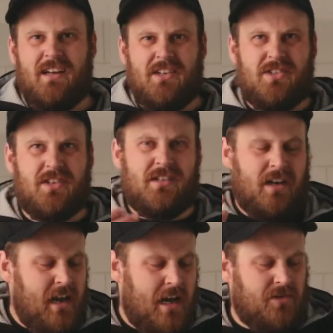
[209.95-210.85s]
It's just
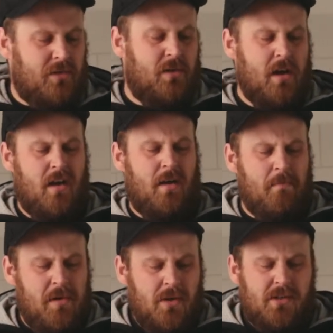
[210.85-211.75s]
natural,
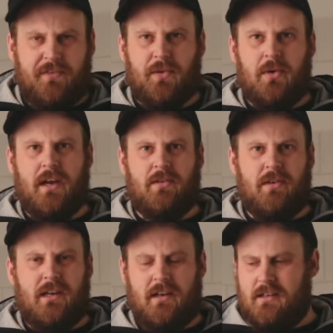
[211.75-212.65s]
beautiful
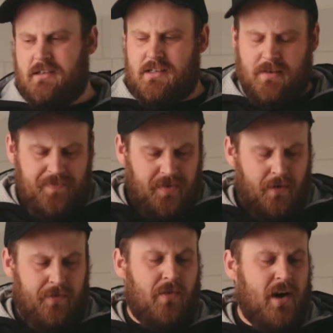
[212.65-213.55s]
ingredients,
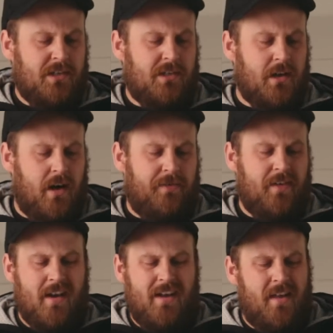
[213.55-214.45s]
fresh stuff,
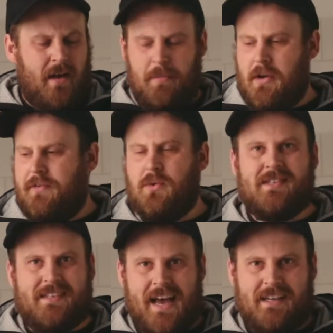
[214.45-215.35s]
that beautiful
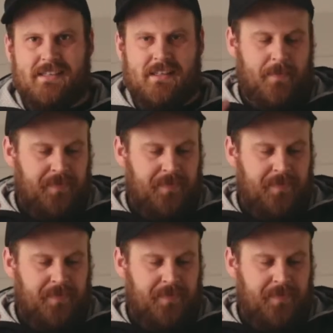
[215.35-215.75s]
zest